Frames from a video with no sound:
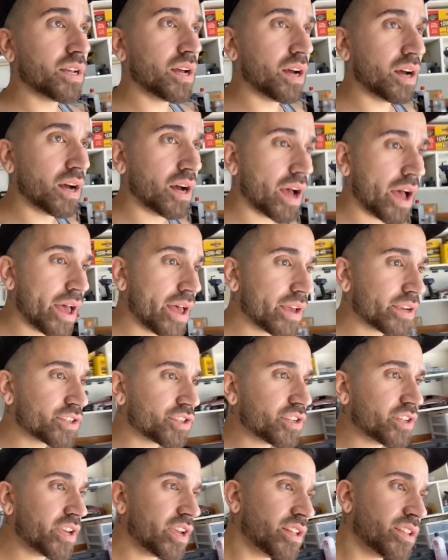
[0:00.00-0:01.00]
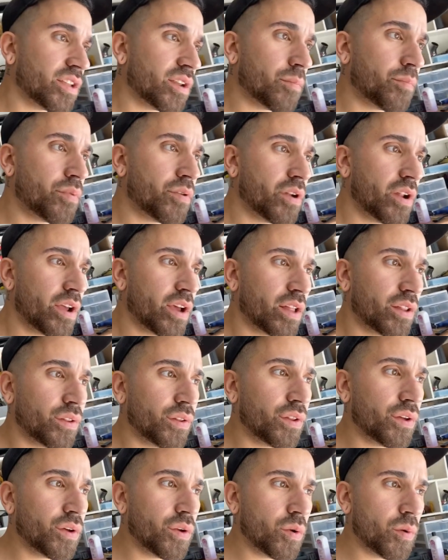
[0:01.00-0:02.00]
I actually ended up putting a
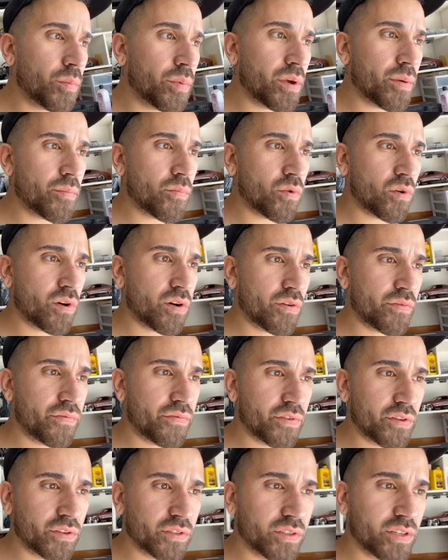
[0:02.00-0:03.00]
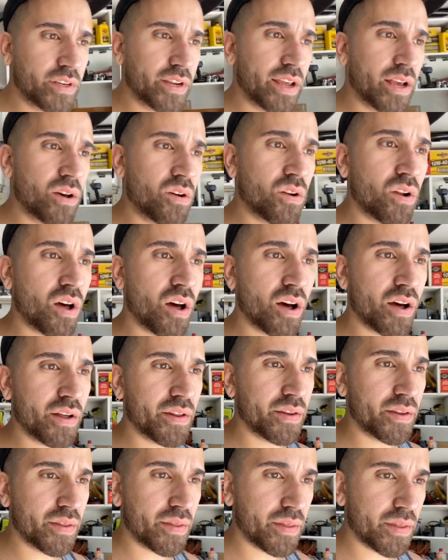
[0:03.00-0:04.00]
little bit more filler down
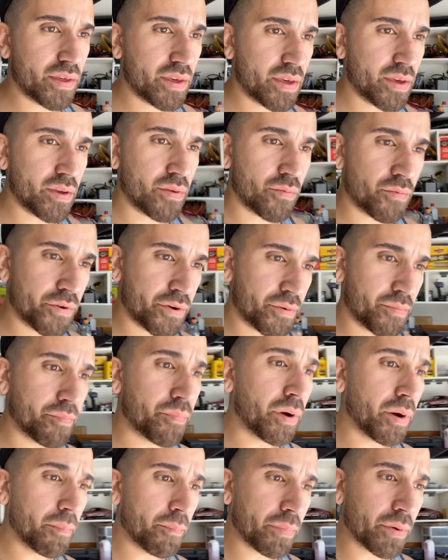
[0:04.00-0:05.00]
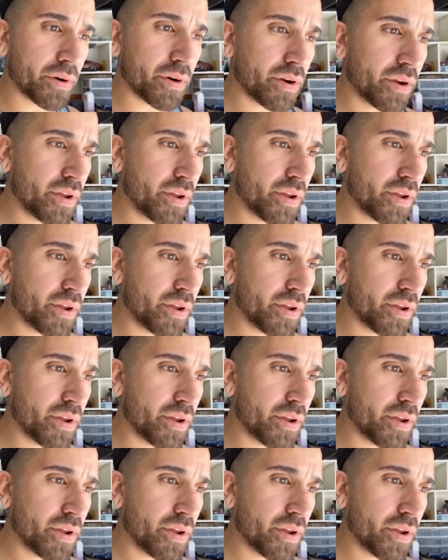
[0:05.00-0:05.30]
on the rear bumper.